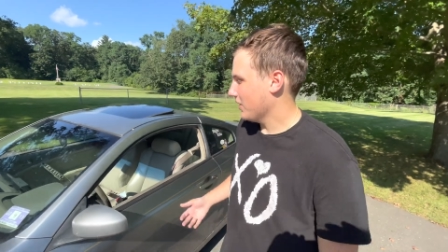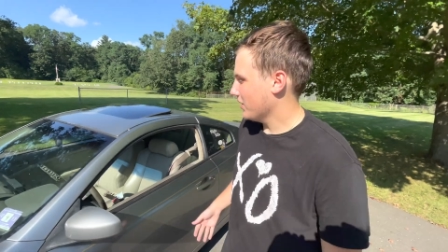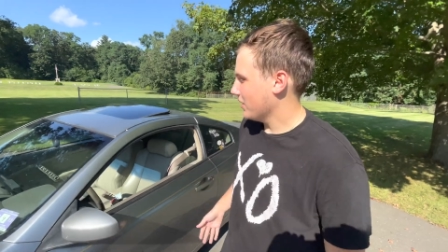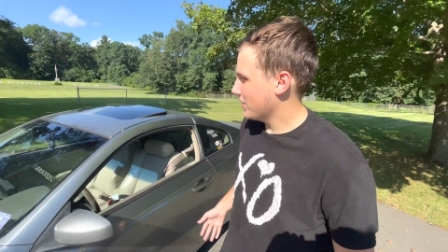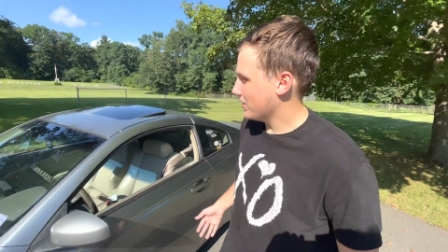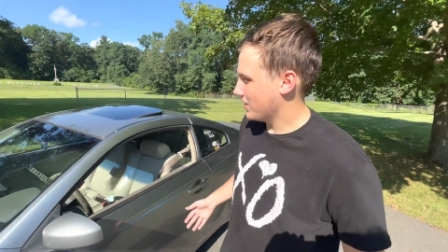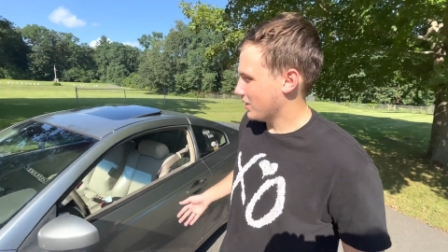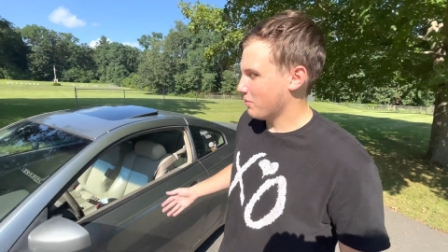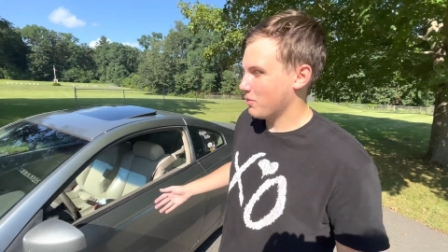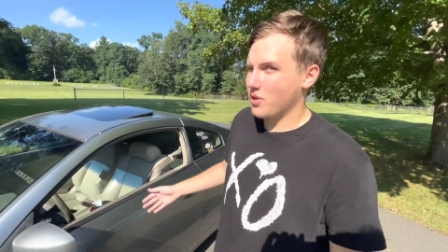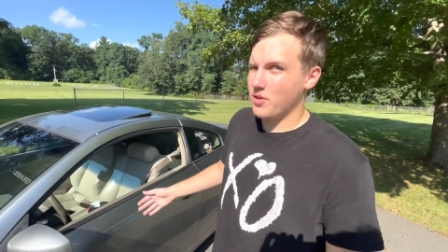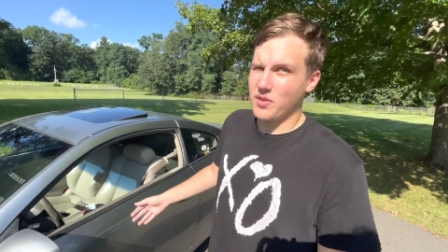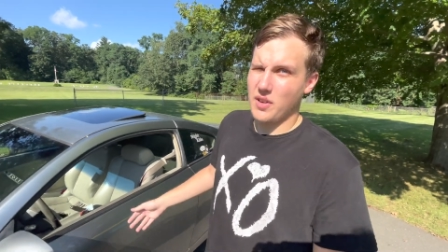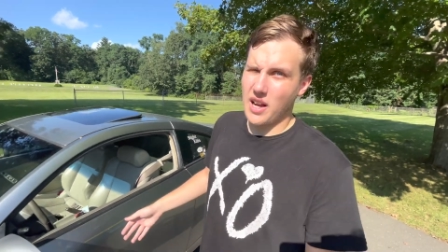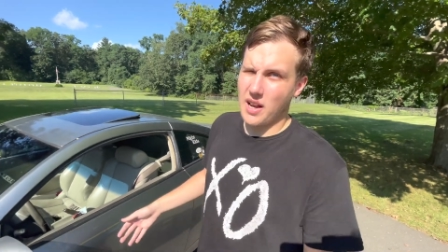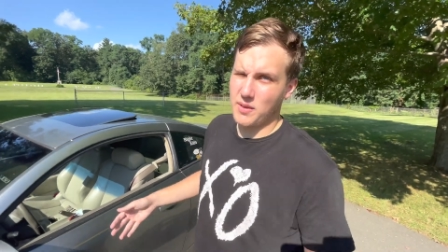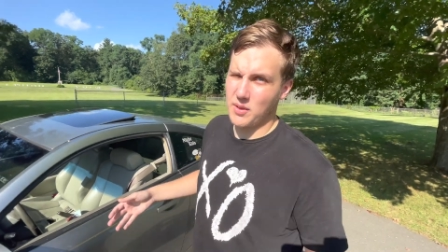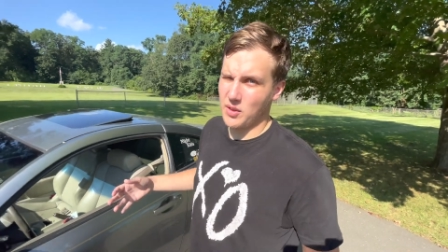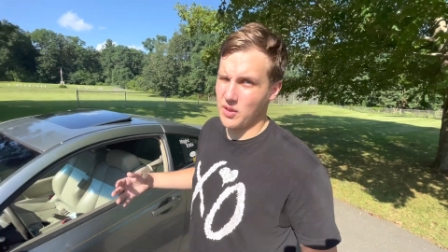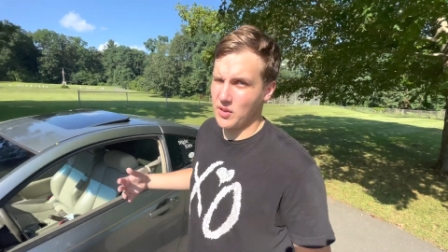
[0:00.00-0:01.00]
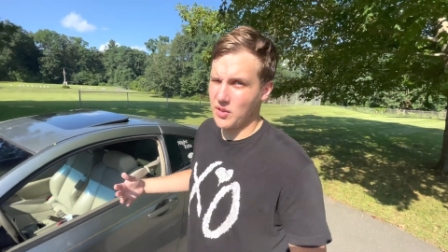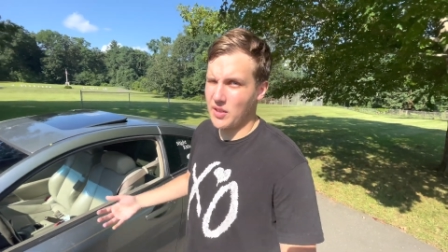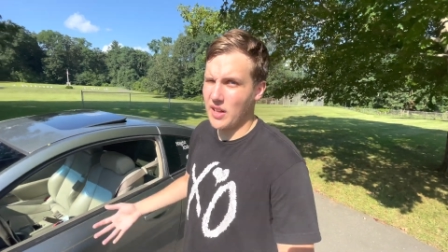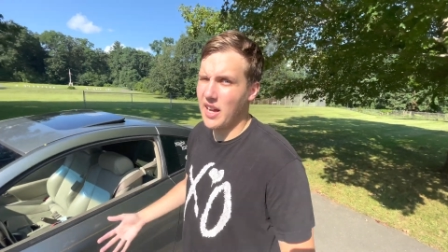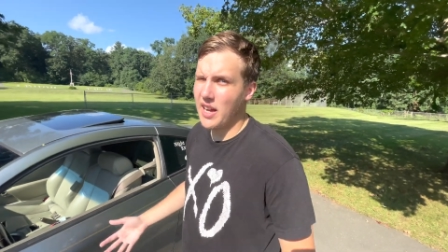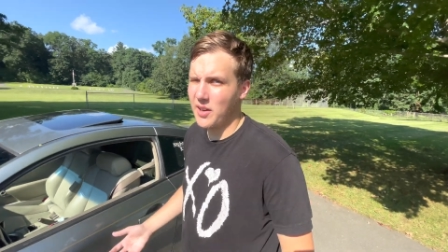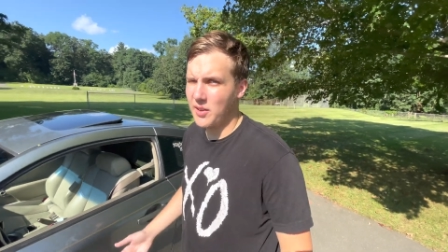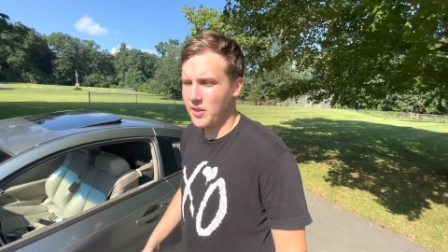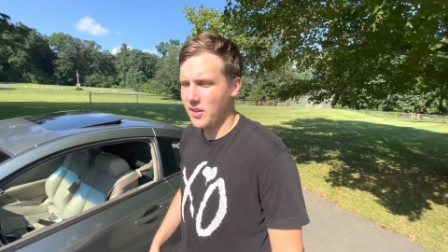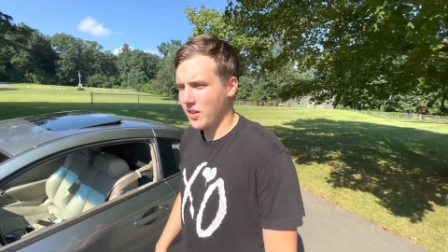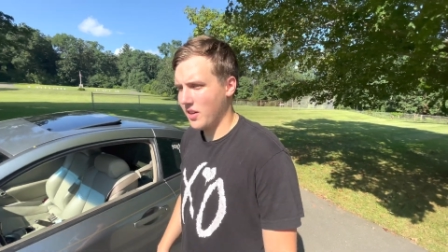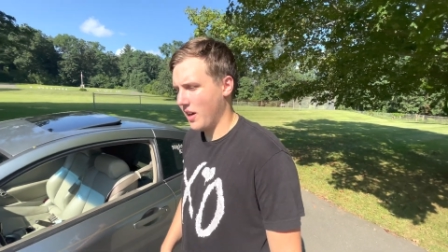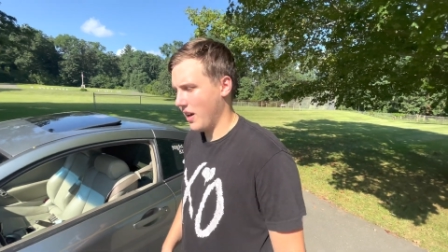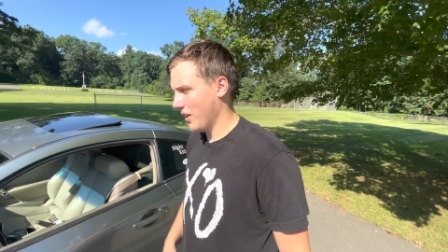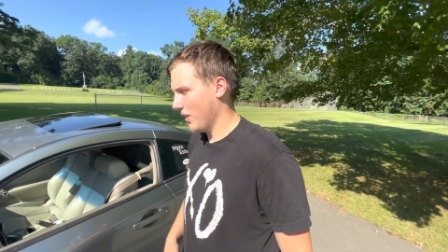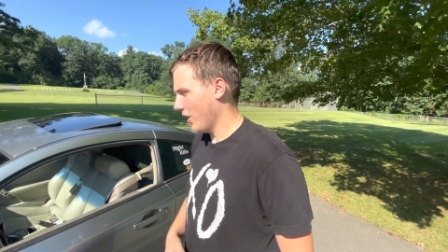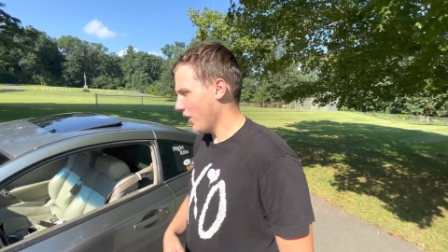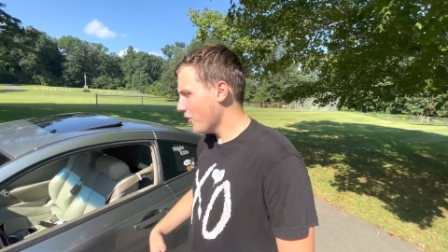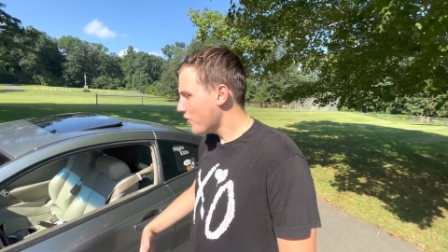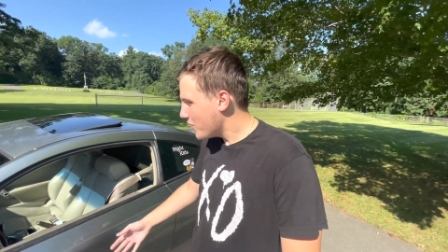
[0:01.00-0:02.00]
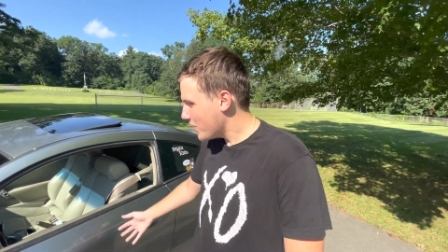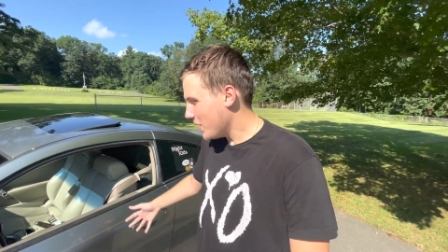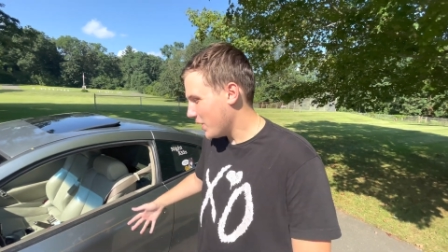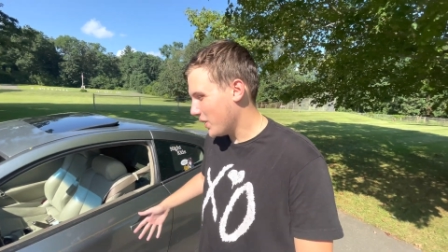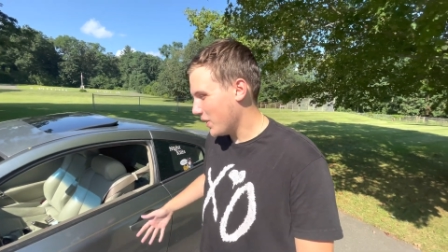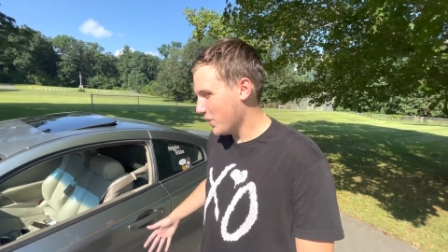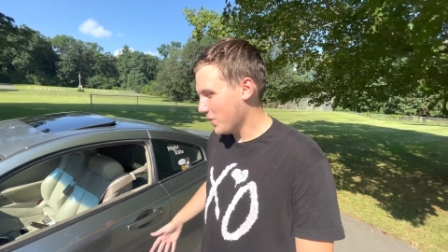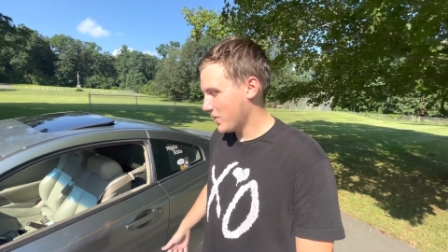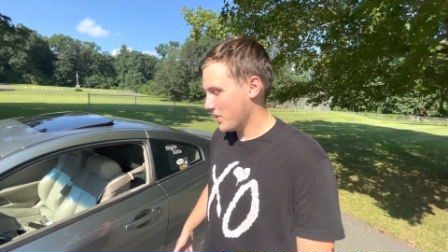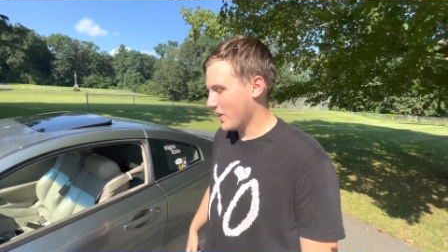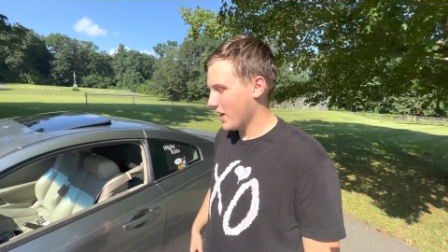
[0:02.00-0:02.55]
least, number 5 is the sound. I love VQ